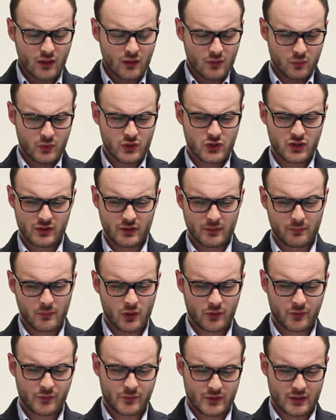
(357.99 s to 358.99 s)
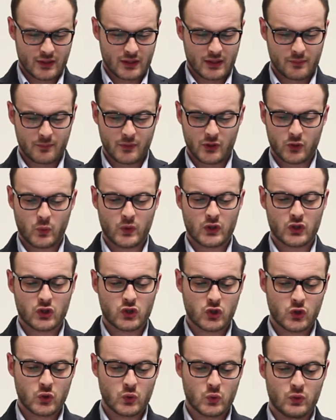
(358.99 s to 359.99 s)
which morphs between
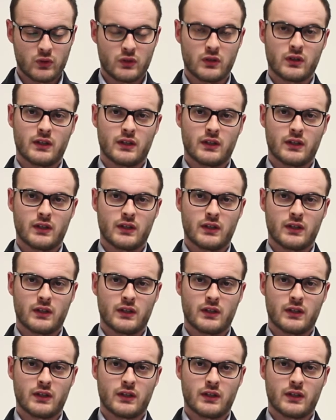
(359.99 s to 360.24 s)
two